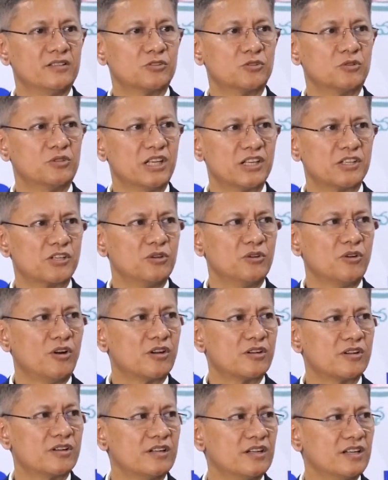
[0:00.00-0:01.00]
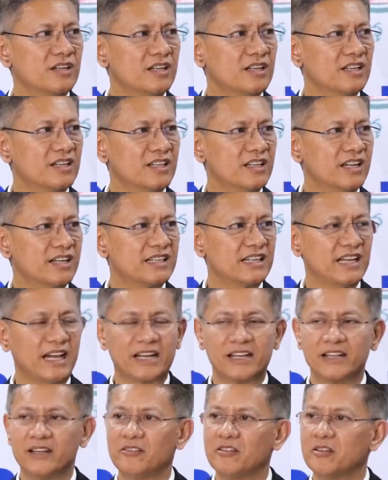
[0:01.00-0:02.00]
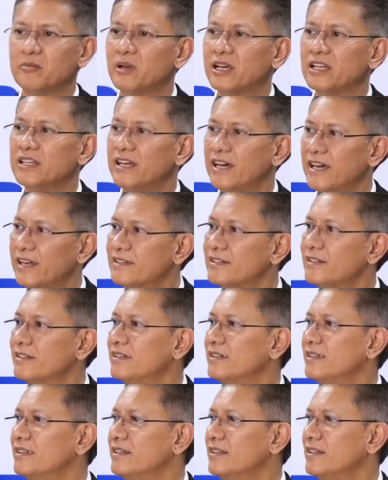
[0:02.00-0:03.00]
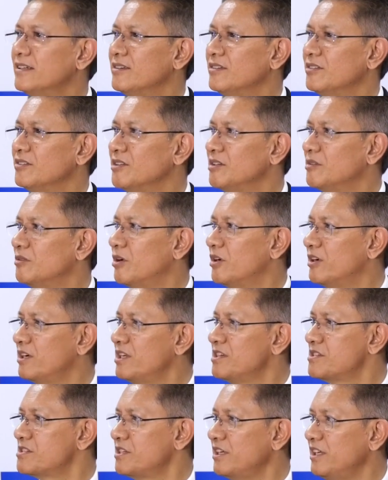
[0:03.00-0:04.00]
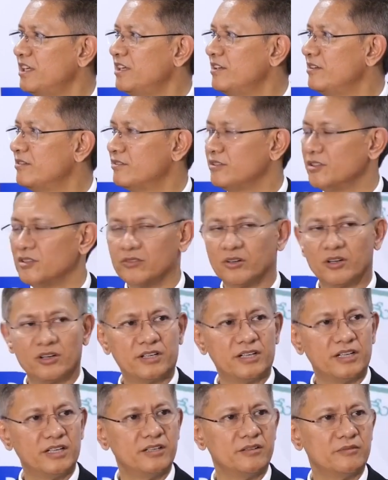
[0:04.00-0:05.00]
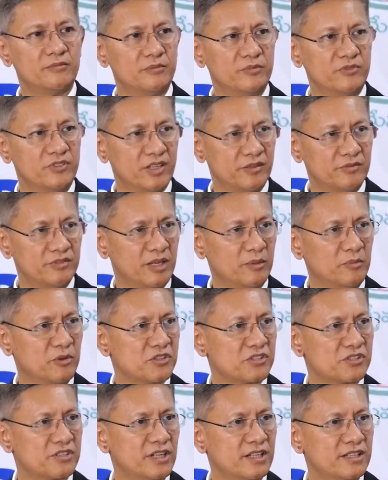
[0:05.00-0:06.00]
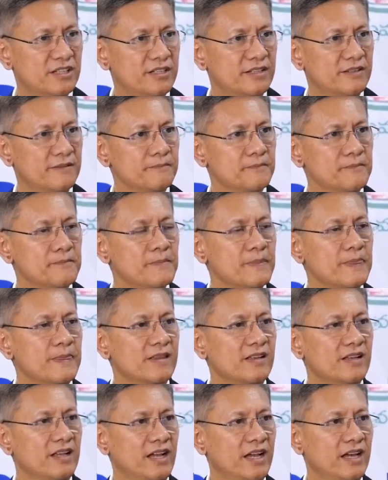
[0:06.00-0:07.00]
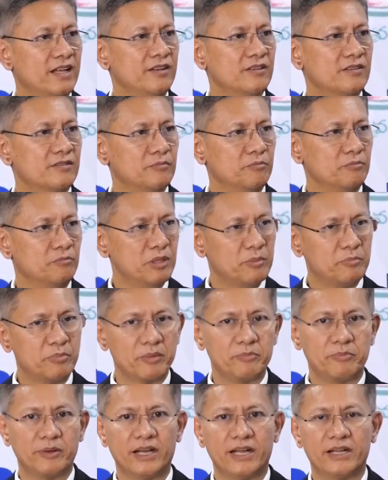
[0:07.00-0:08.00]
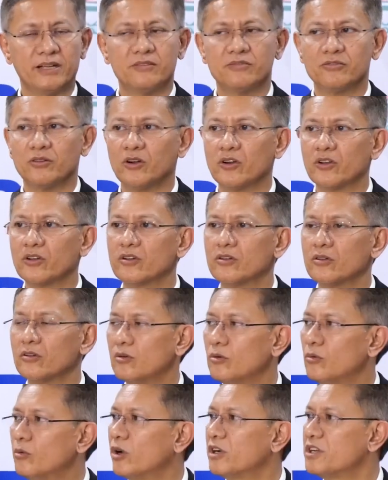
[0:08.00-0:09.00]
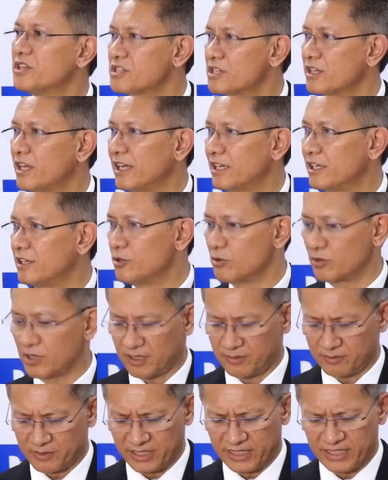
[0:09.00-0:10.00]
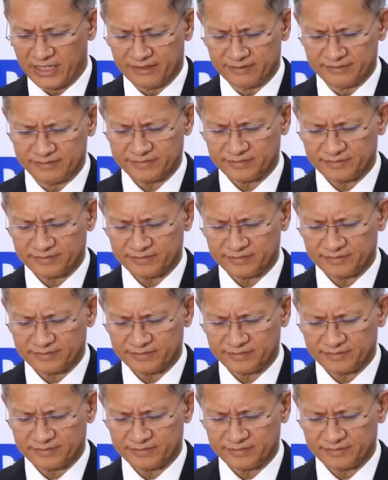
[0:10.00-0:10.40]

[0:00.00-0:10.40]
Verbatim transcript: So they should not get carried away by that. You have already seen, we have demonstrated, and be prepared for what is likely to come again.